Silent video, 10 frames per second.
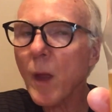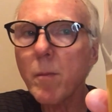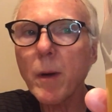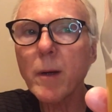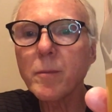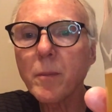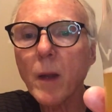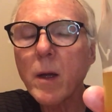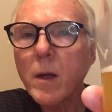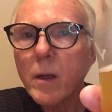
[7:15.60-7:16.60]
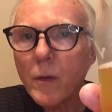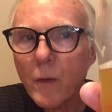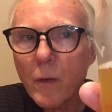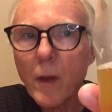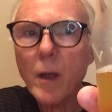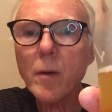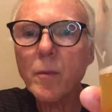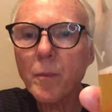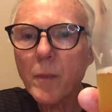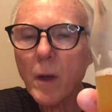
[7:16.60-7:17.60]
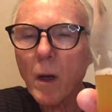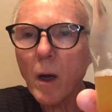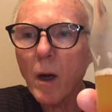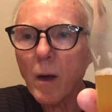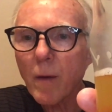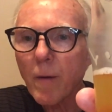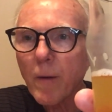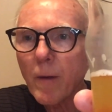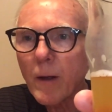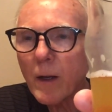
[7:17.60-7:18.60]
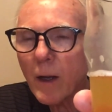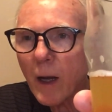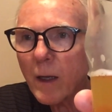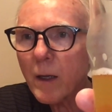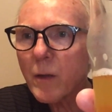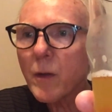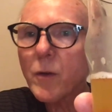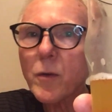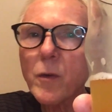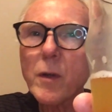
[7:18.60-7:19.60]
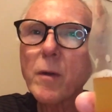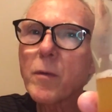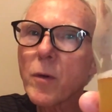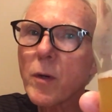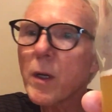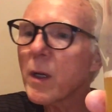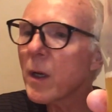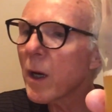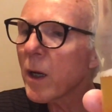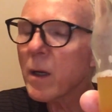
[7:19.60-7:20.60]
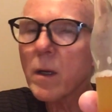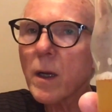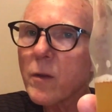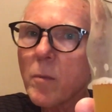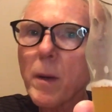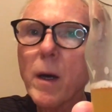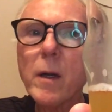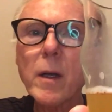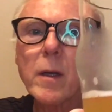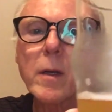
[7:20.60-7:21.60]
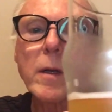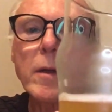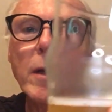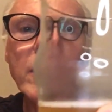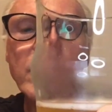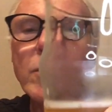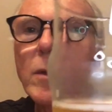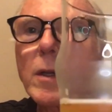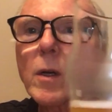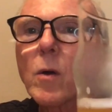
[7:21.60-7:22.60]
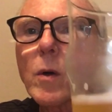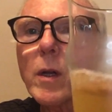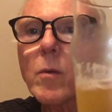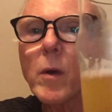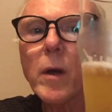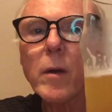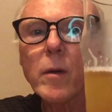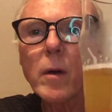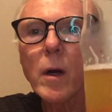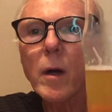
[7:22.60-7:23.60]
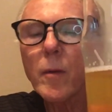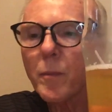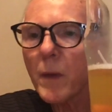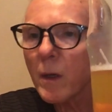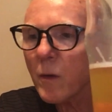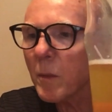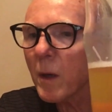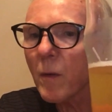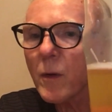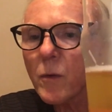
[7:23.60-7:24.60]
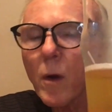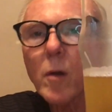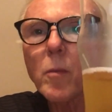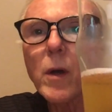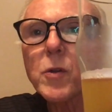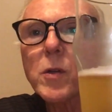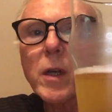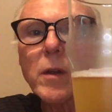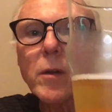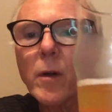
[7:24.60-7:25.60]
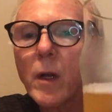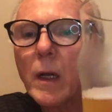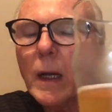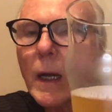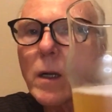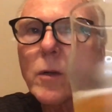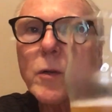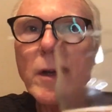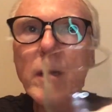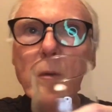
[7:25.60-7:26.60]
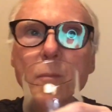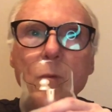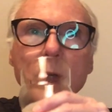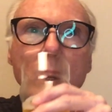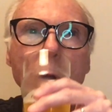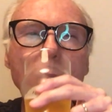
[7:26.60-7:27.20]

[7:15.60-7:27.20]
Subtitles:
But this is thin, lightly citrusy, fruity, and that's about it. It doesn't really go anywhere. It doesn't make a very strong impression either. English style, well,